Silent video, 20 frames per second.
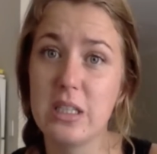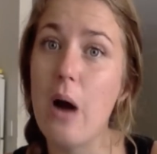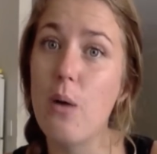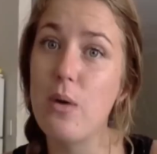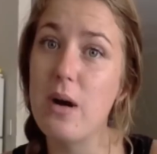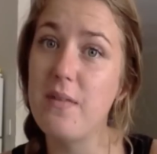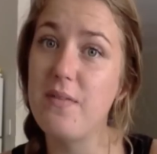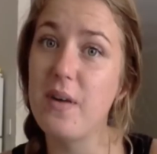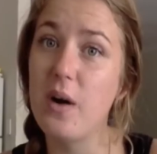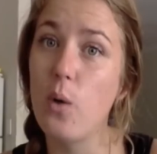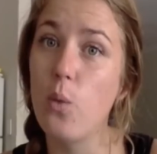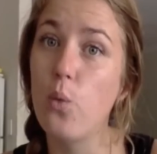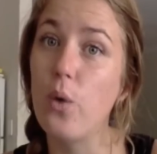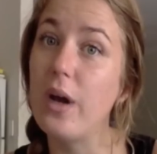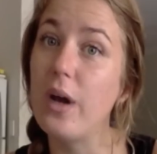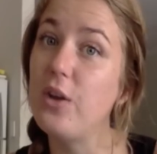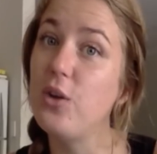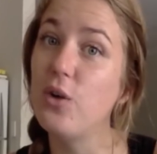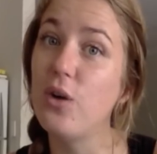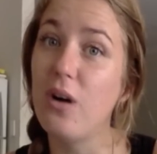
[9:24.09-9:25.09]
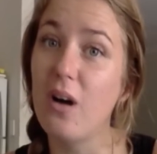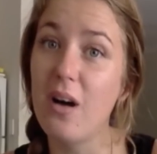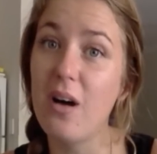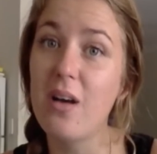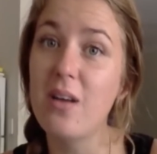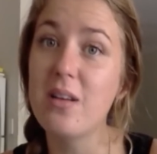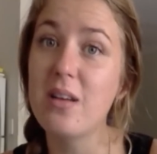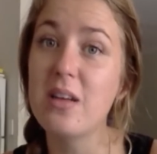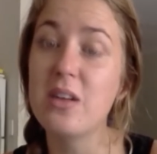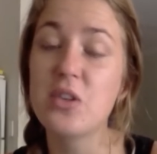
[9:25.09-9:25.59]
However, when you're
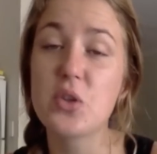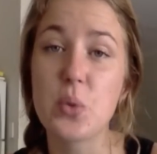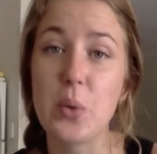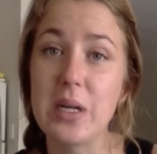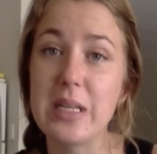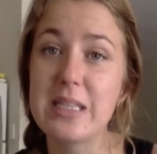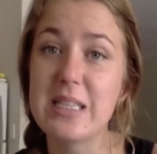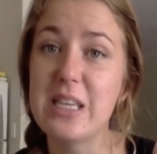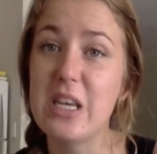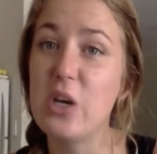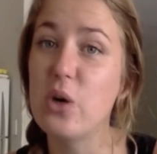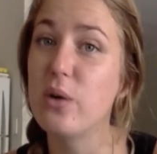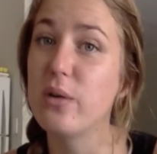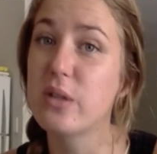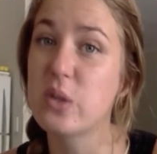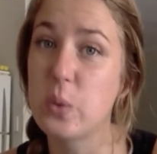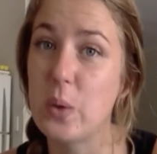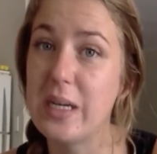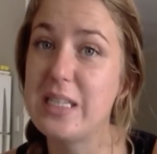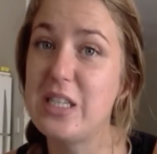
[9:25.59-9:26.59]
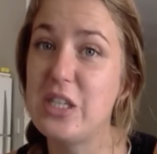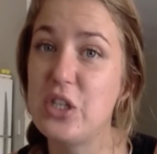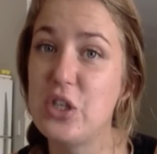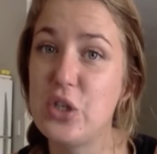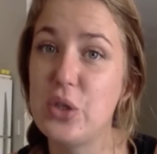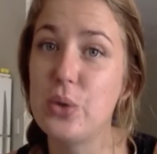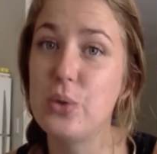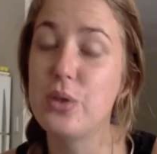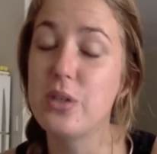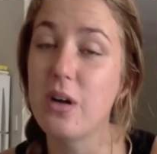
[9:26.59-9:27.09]
earning $20 or
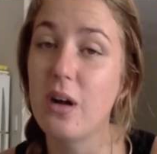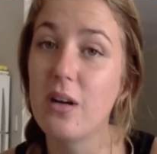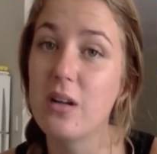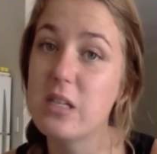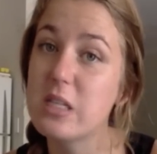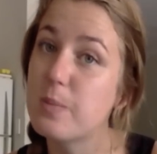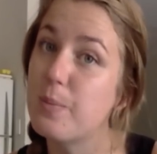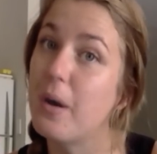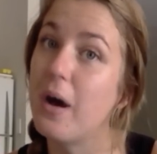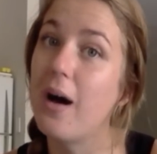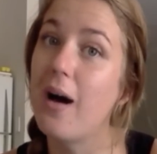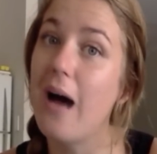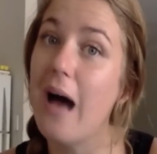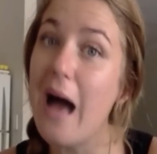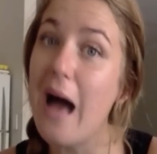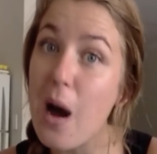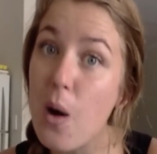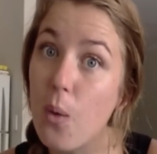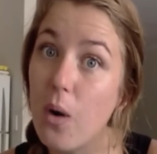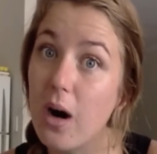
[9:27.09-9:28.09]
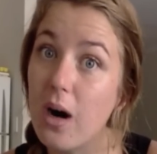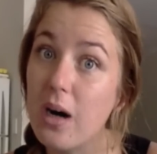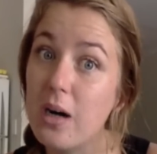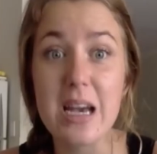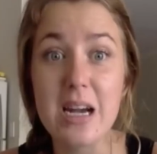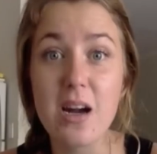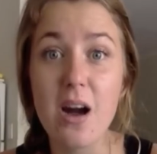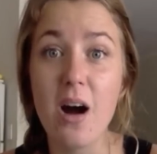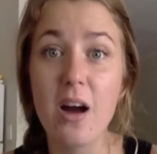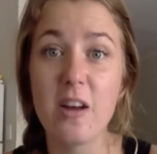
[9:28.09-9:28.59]
$22 per hour,
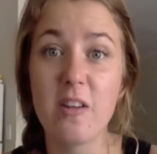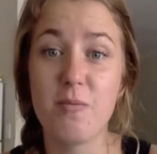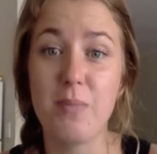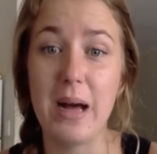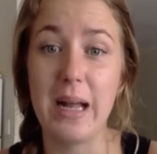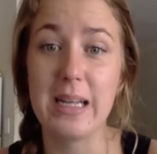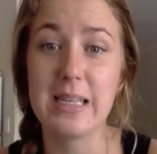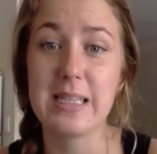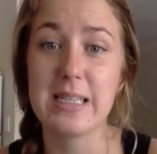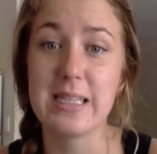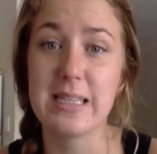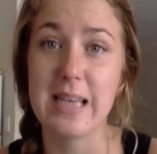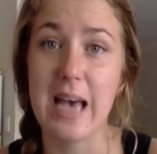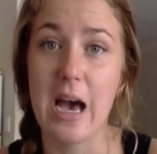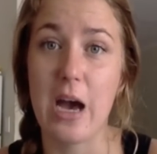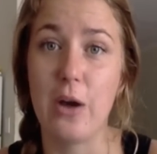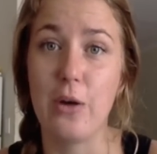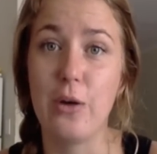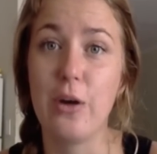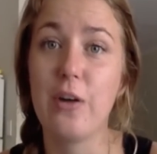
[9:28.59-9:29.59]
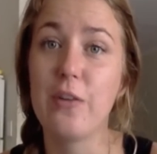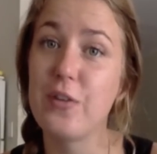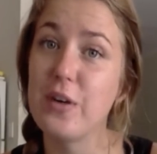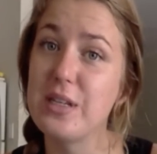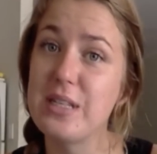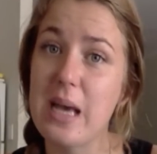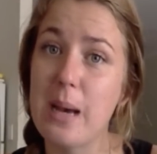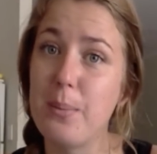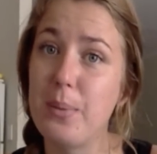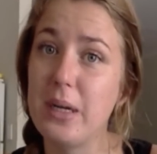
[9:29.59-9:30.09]
it kind of balances out. For
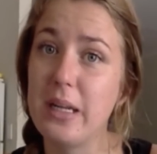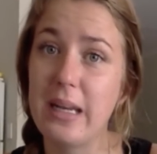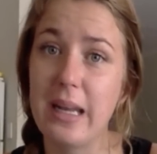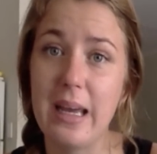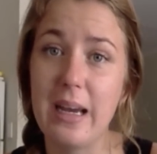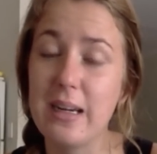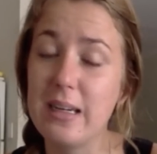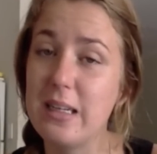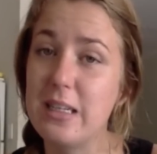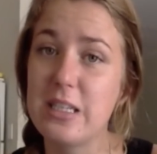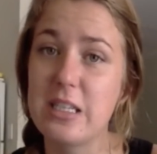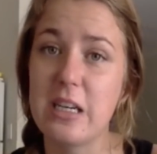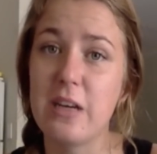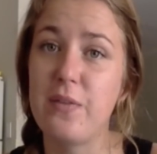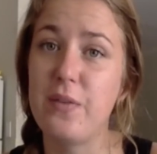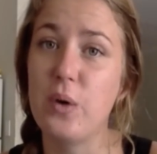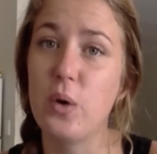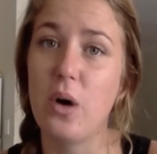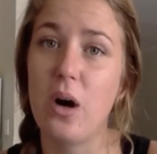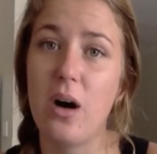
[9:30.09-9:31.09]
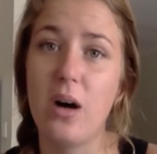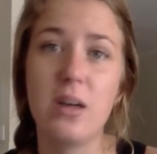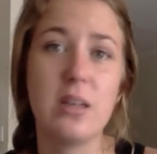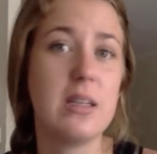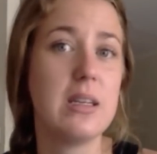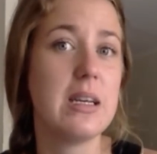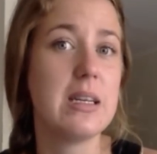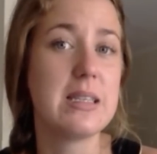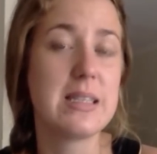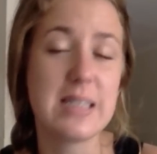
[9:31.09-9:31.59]
example, in England, if you're
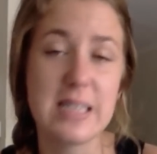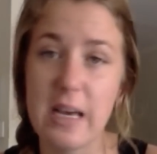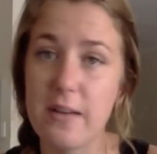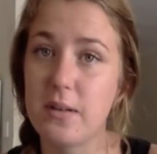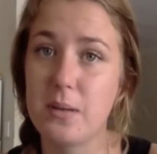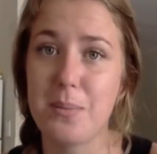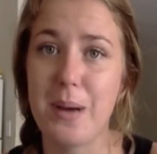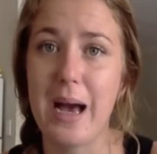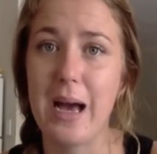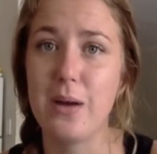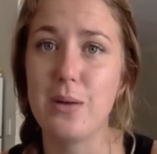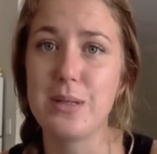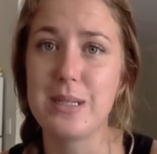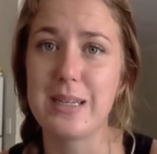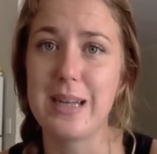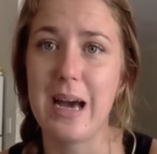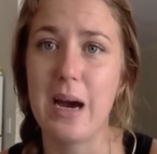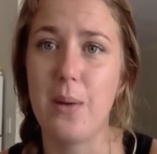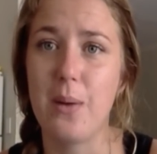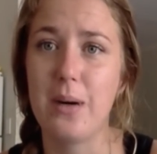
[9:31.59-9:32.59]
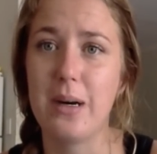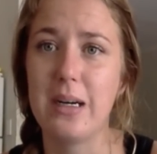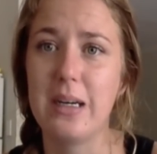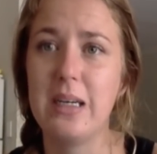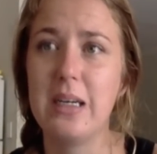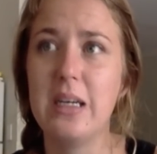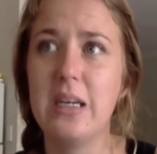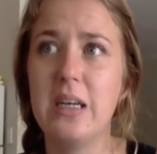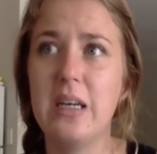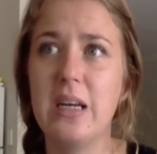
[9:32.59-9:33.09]
on £7 an hour